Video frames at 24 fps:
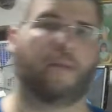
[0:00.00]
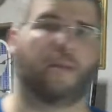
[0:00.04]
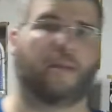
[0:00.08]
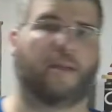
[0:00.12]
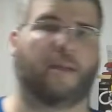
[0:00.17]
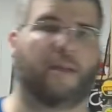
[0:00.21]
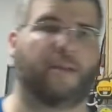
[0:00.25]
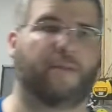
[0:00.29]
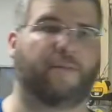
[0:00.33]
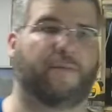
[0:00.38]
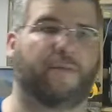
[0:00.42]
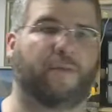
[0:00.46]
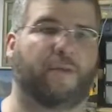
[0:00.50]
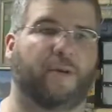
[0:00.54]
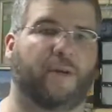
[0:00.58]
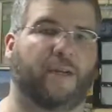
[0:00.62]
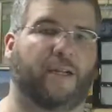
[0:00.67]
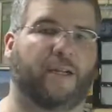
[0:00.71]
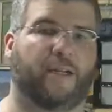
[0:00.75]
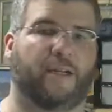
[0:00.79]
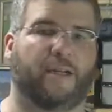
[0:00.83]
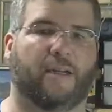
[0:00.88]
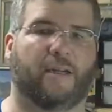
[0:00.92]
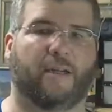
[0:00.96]
9:40.
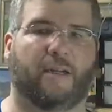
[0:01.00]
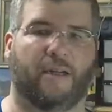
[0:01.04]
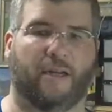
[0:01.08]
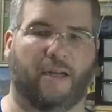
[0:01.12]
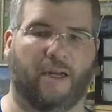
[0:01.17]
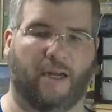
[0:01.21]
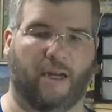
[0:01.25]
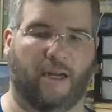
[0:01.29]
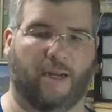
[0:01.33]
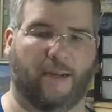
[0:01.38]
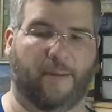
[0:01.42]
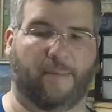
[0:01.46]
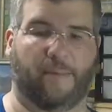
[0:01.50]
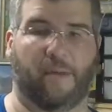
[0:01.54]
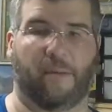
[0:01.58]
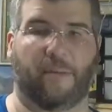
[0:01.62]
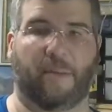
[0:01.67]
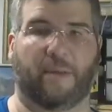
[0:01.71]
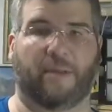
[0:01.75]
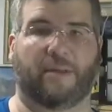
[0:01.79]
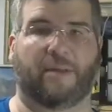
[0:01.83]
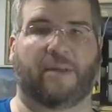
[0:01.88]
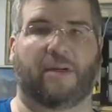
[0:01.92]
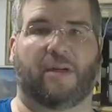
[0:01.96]
I'm
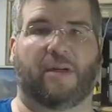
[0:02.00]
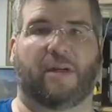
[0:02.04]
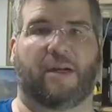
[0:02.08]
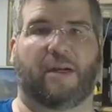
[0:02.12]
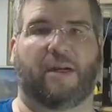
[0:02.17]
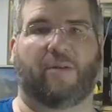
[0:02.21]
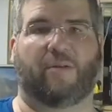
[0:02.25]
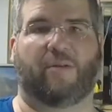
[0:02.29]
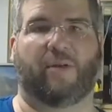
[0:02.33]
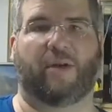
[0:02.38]
about to start getting